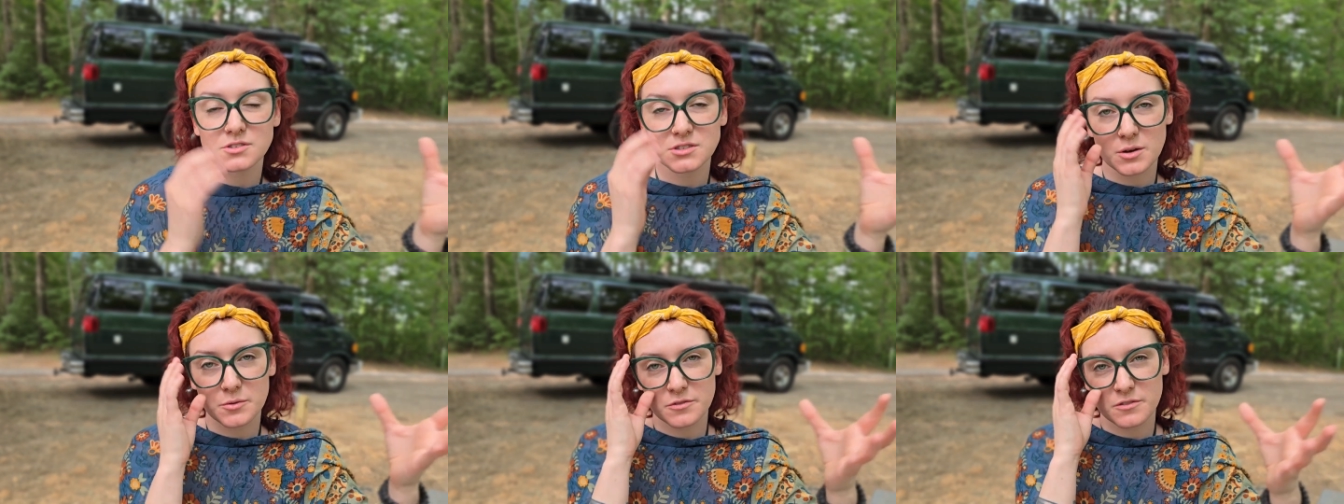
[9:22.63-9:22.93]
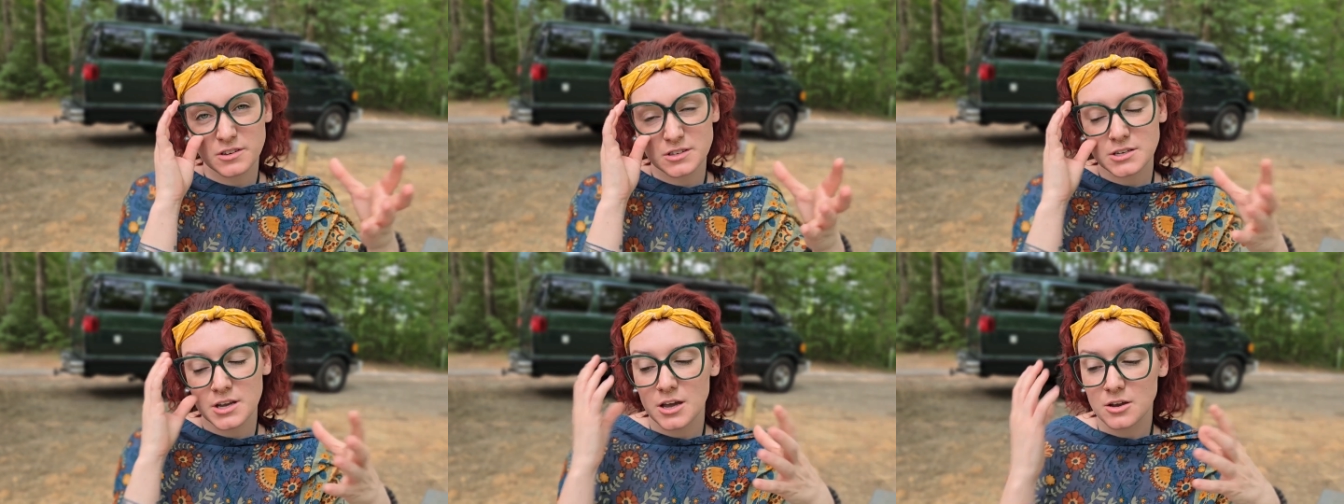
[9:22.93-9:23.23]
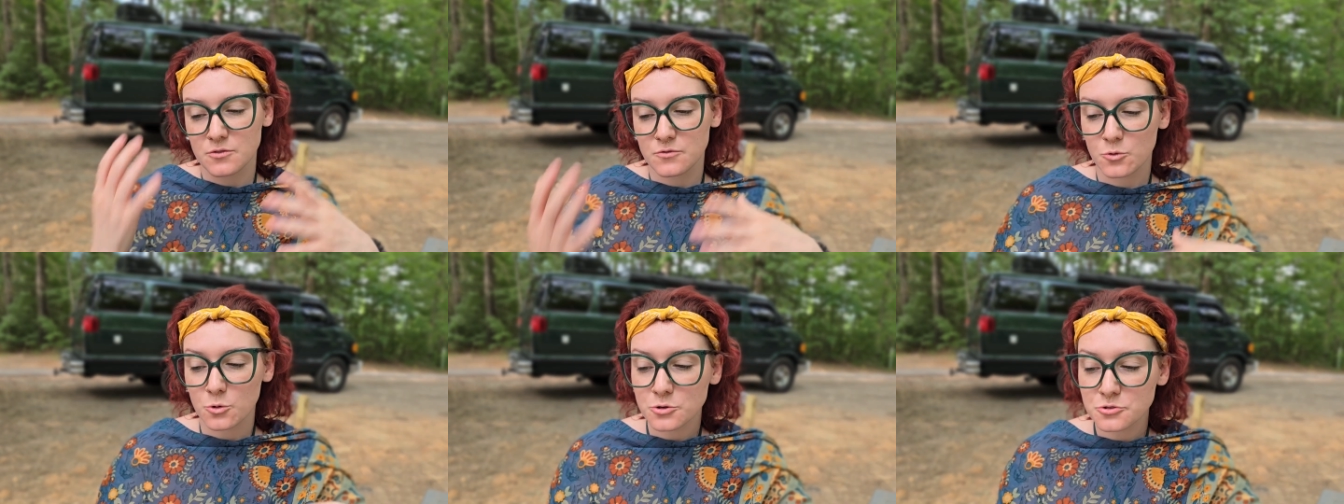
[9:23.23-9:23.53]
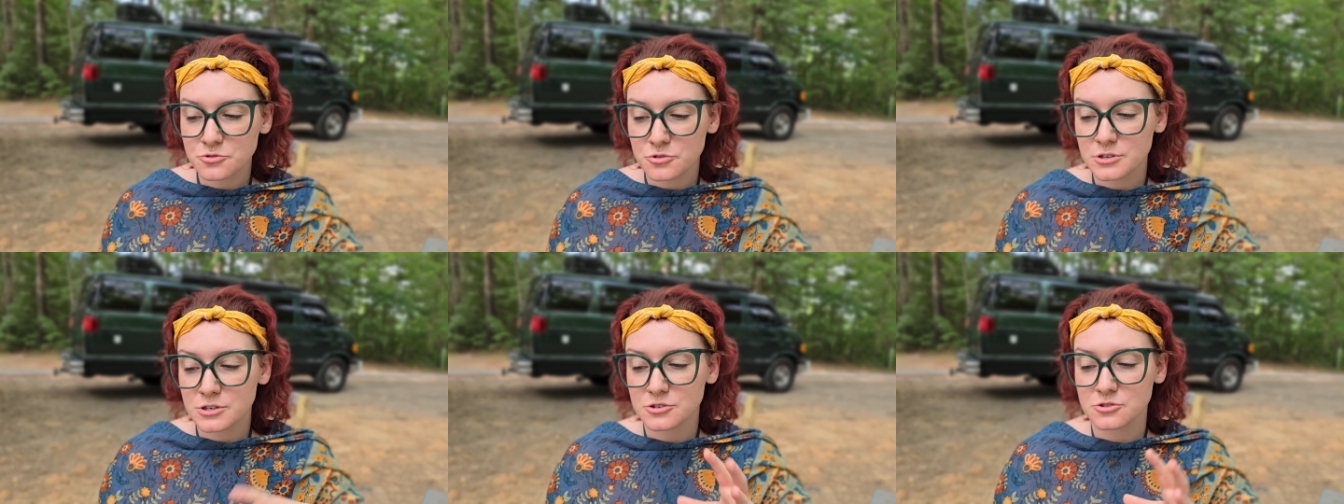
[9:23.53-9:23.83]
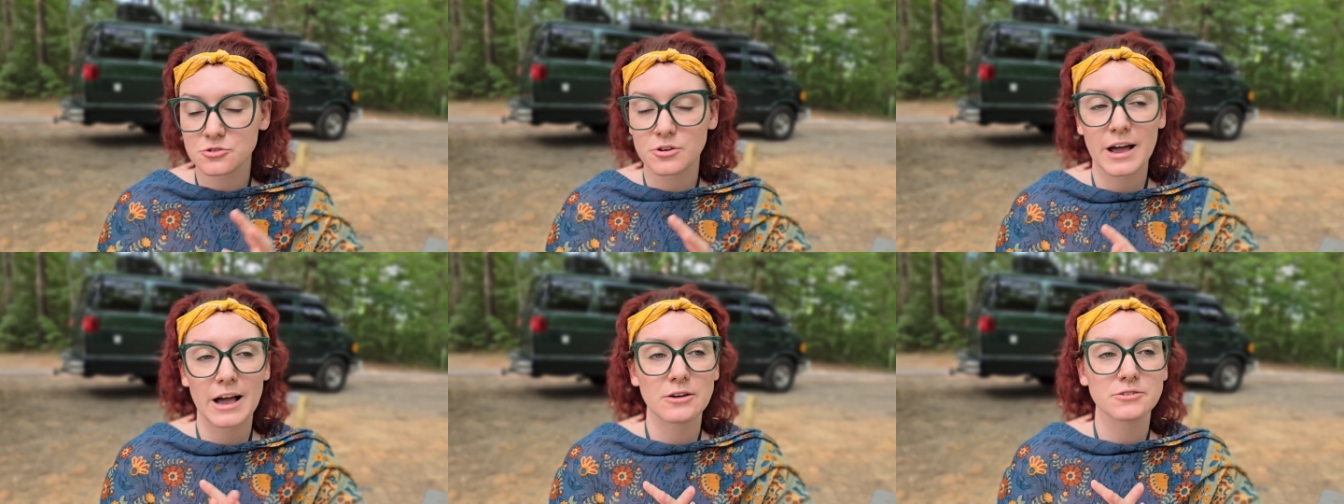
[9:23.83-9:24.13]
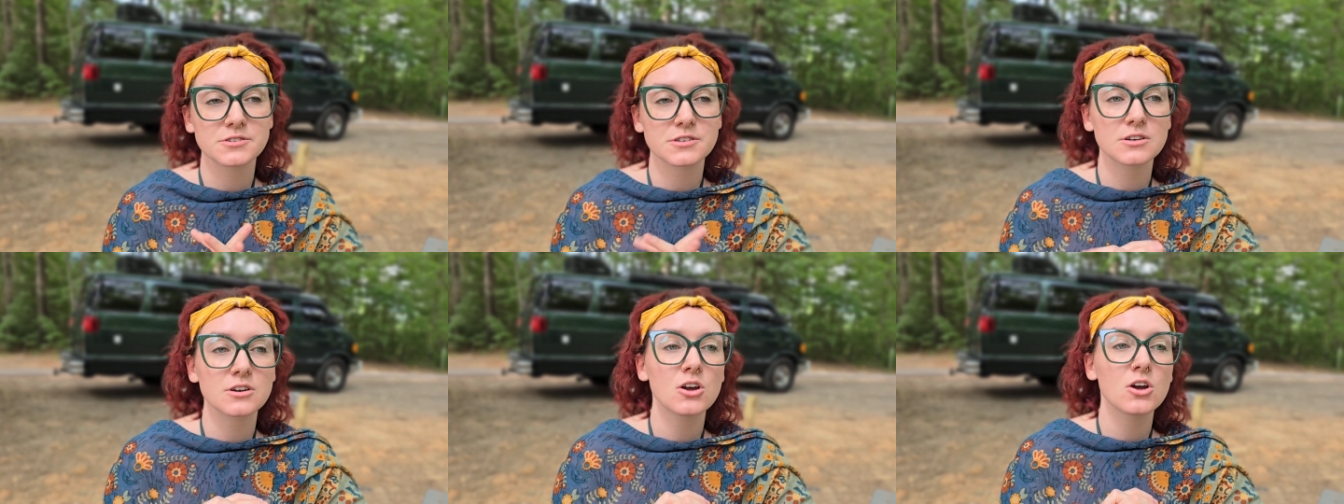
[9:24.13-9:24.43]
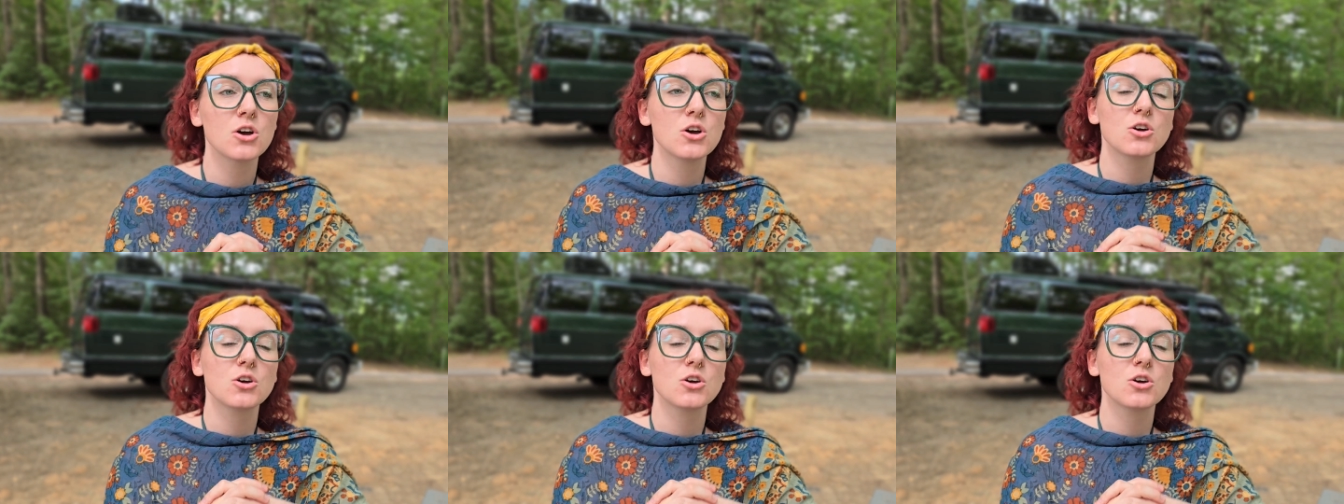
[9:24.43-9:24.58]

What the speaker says: Some of us can't afford traditional housing.